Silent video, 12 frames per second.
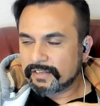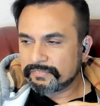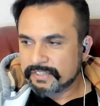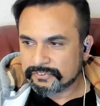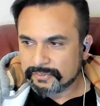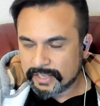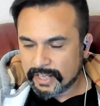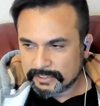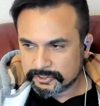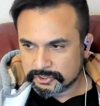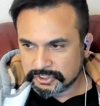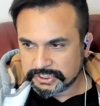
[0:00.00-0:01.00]
this will
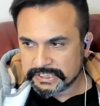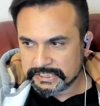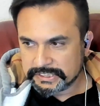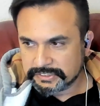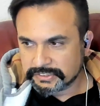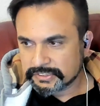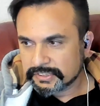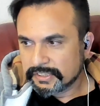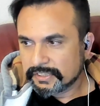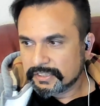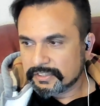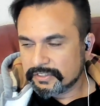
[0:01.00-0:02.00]
also change
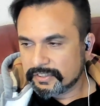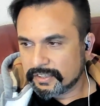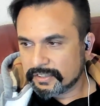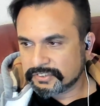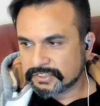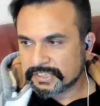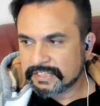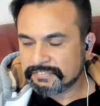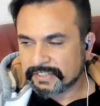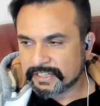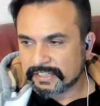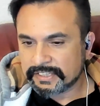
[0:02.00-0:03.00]

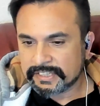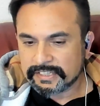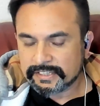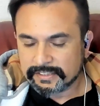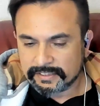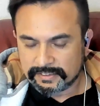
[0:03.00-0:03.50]
significantly.